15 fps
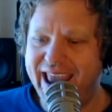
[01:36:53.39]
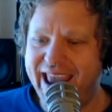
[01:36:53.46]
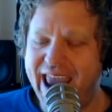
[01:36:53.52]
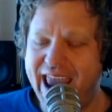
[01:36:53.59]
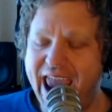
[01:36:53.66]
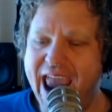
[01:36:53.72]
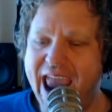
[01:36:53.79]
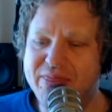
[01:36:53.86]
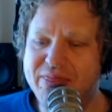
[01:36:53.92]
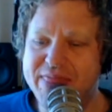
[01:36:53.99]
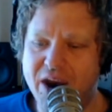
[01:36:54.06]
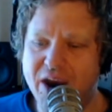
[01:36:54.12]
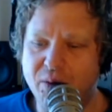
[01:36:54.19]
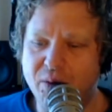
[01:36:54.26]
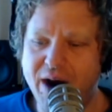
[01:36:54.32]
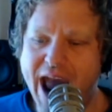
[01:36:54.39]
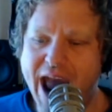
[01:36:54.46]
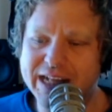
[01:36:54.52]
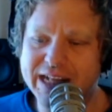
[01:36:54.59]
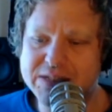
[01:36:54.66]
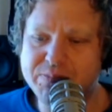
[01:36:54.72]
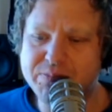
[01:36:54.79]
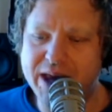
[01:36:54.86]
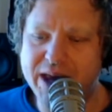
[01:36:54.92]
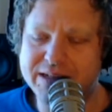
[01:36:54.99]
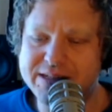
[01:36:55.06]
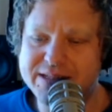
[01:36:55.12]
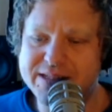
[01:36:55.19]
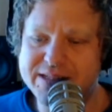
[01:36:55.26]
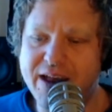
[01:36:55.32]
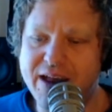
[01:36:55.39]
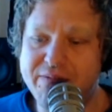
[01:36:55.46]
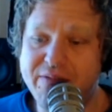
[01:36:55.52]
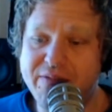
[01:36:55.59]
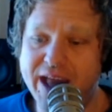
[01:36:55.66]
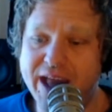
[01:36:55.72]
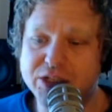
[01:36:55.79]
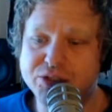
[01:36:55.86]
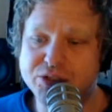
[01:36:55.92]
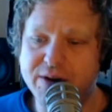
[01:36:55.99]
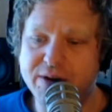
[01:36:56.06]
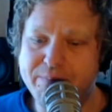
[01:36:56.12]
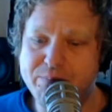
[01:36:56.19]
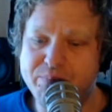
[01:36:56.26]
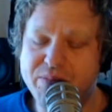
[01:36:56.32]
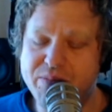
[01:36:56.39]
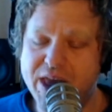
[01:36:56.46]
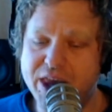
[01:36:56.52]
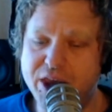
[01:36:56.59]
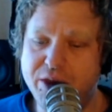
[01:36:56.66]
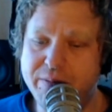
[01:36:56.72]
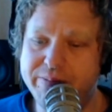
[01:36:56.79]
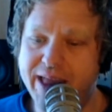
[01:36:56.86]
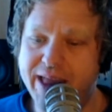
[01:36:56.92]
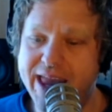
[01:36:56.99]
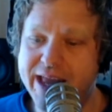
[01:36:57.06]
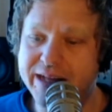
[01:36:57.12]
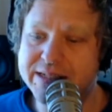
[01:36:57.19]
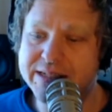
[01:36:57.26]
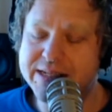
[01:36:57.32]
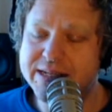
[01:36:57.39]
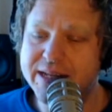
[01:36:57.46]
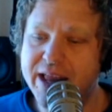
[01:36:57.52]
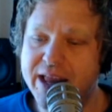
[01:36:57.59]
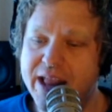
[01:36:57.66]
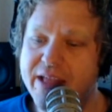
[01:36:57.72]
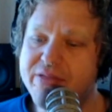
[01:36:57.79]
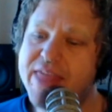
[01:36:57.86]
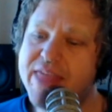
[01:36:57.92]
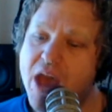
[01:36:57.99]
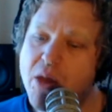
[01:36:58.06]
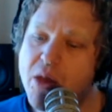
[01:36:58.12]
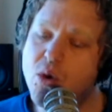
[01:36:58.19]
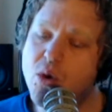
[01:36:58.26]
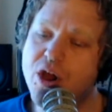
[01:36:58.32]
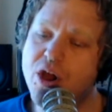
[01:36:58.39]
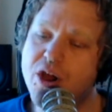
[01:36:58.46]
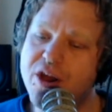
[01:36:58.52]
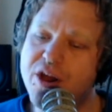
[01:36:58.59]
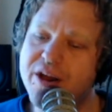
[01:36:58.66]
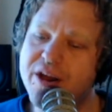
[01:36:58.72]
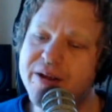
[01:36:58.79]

And there were aspects of that trip that you planned that were